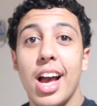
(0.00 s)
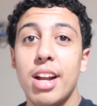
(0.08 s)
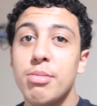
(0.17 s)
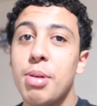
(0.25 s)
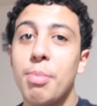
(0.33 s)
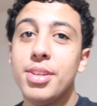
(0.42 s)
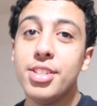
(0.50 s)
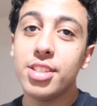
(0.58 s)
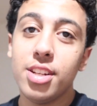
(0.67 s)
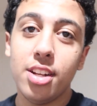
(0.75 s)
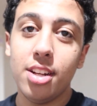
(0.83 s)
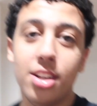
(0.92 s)
Adam's probably
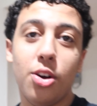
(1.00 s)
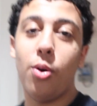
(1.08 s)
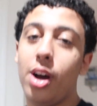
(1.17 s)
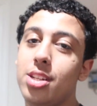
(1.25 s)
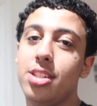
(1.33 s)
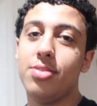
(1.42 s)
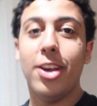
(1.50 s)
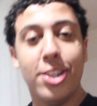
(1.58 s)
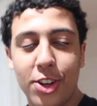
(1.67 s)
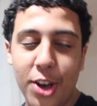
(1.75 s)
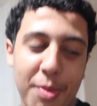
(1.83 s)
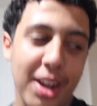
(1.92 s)
just gonna go wash his
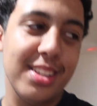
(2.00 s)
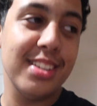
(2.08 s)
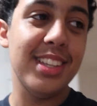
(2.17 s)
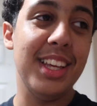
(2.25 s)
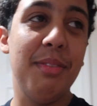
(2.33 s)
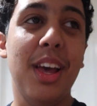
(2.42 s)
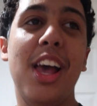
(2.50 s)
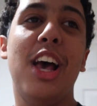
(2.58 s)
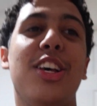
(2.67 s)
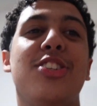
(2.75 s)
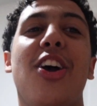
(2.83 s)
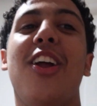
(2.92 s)
face and go back to sleep.
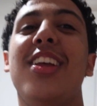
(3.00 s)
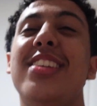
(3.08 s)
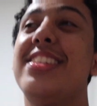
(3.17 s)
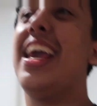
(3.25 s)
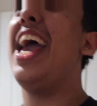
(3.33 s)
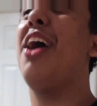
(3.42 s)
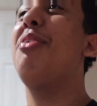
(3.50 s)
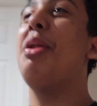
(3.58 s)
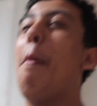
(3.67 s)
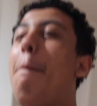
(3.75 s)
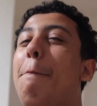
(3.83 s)
Shirtless game. we the